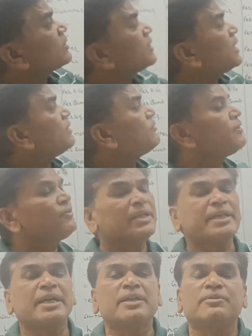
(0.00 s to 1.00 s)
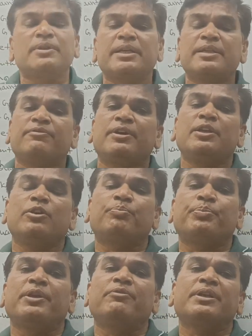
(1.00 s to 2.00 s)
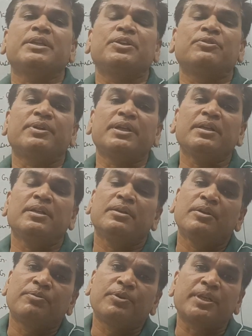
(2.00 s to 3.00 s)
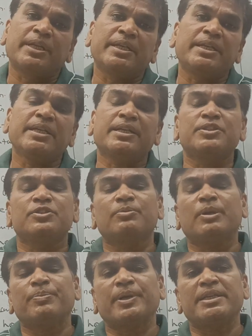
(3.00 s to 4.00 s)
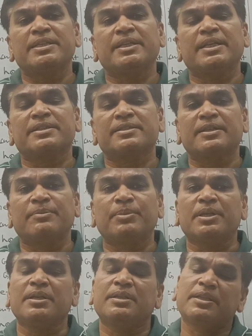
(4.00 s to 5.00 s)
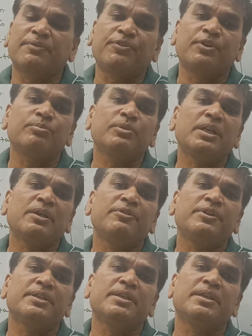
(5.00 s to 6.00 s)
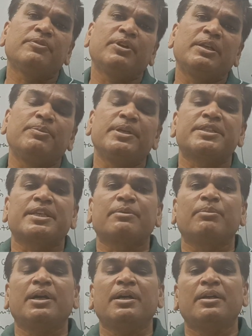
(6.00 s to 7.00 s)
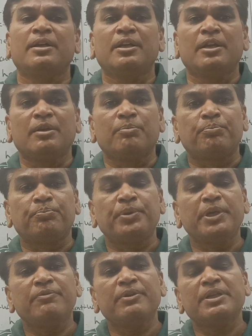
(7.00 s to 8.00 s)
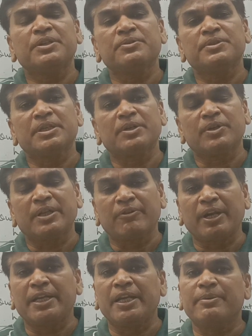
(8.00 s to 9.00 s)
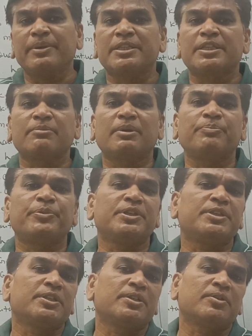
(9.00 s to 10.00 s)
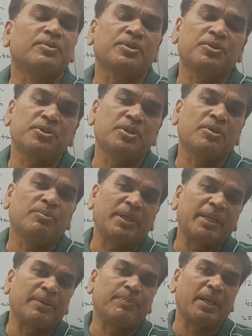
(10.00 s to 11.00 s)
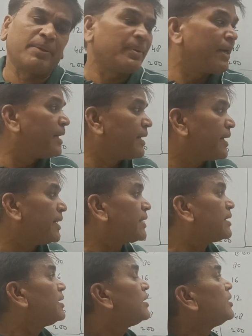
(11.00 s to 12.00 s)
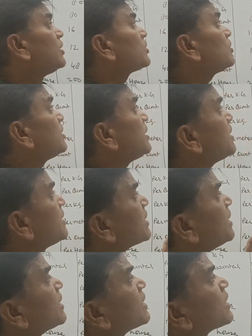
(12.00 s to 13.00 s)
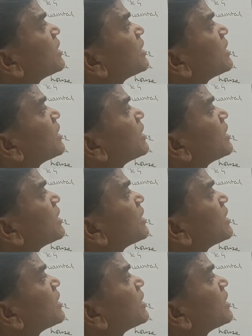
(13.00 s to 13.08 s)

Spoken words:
then we will calculate the value of P1 Q1. For getting consumer price index number, the formula will be sigma P1 Q0 divided by sigma P0 Q0 multiplied by 100. So this is called